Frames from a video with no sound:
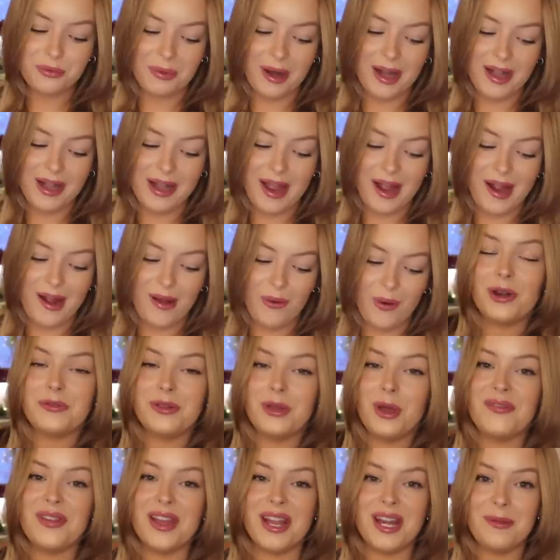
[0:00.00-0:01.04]
right now. Or if
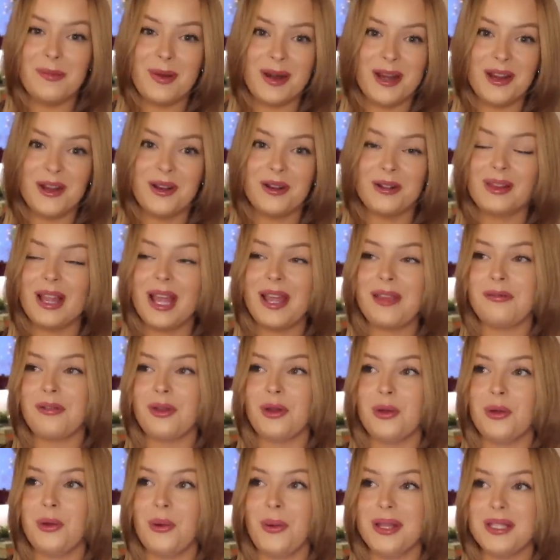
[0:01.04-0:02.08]
you have anybody in your life
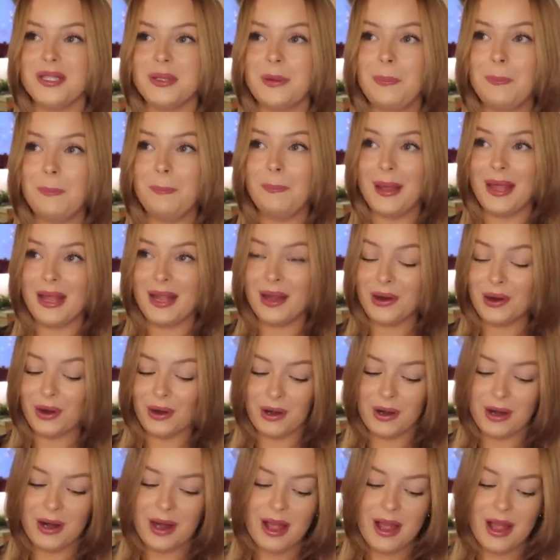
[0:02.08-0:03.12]
who is a
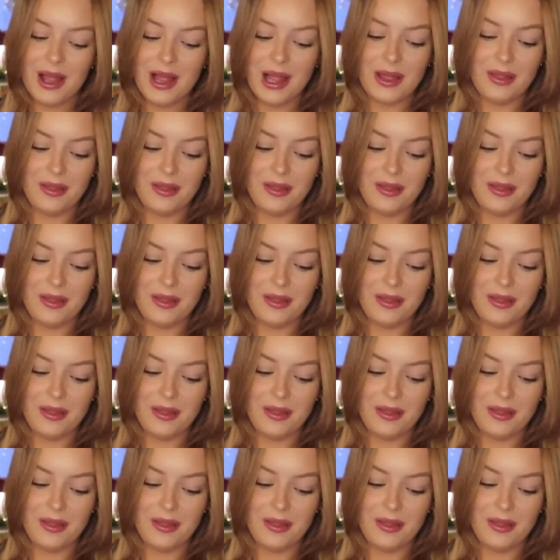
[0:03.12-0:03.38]
baker,